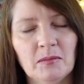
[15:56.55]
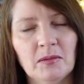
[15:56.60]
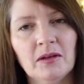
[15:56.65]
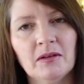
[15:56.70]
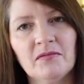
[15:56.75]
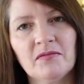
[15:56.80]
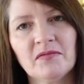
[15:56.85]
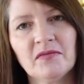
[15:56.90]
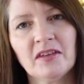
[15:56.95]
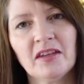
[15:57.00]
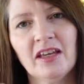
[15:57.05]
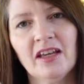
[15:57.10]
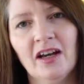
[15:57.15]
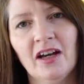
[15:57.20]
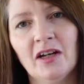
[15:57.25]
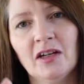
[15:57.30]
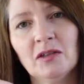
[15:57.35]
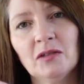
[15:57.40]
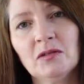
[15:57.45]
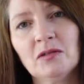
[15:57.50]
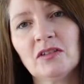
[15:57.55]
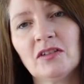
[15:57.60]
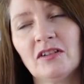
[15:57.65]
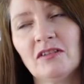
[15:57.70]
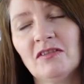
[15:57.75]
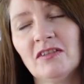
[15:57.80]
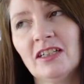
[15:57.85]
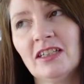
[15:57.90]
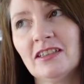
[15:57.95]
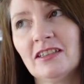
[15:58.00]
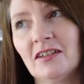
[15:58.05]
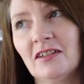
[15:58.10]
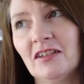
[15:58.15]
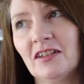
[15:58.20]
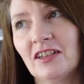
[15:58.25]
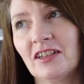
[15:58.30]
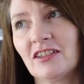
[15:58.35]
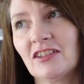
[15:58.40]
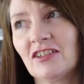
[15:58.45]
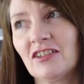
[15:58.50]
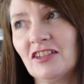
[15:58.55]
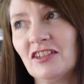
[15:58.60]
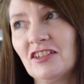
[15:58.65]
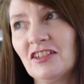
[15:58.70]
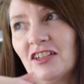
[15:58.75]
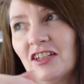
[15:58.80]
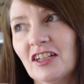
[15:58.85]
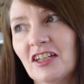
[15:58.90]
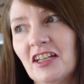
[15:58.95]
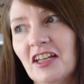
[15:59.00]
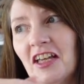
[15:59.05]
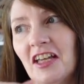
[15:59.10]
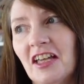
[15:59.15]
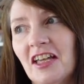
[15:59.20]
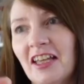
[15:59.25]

But I also really don't like stitching,